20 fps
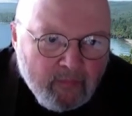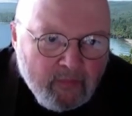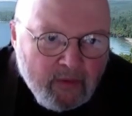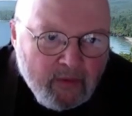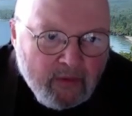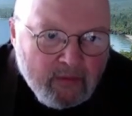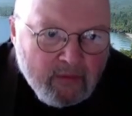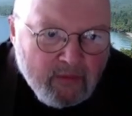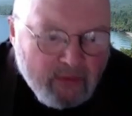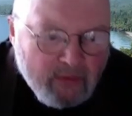
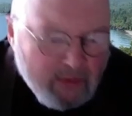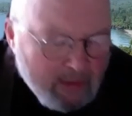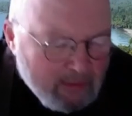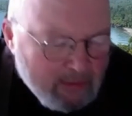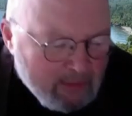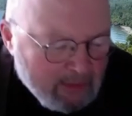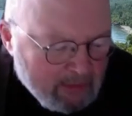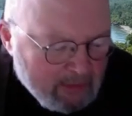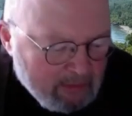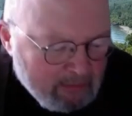And to think
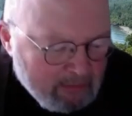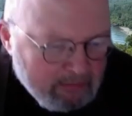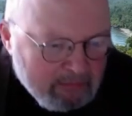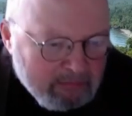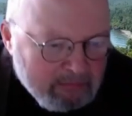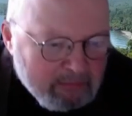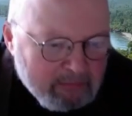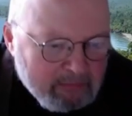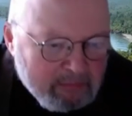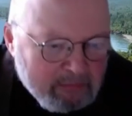that
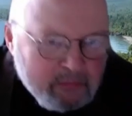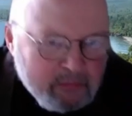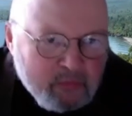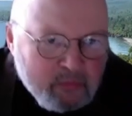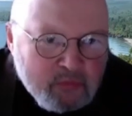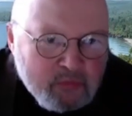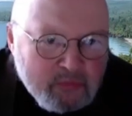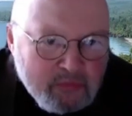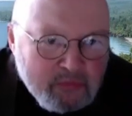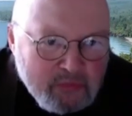
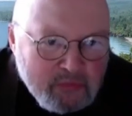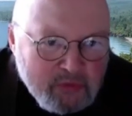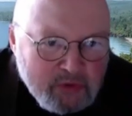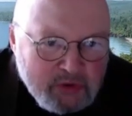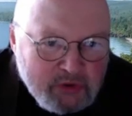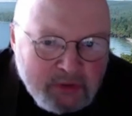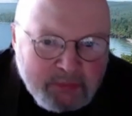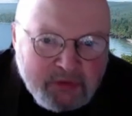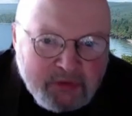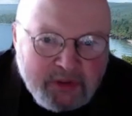there's
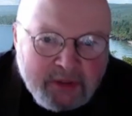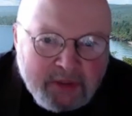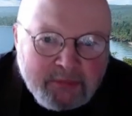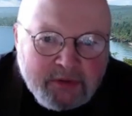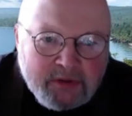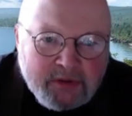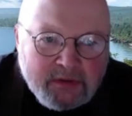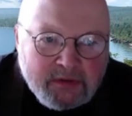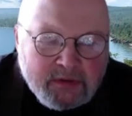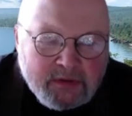some
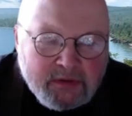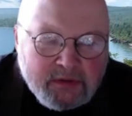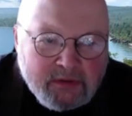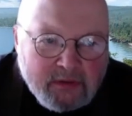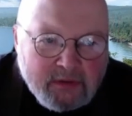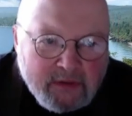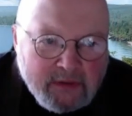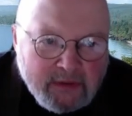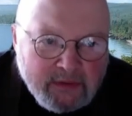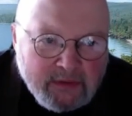substance
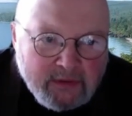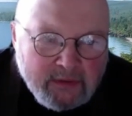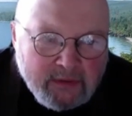to this,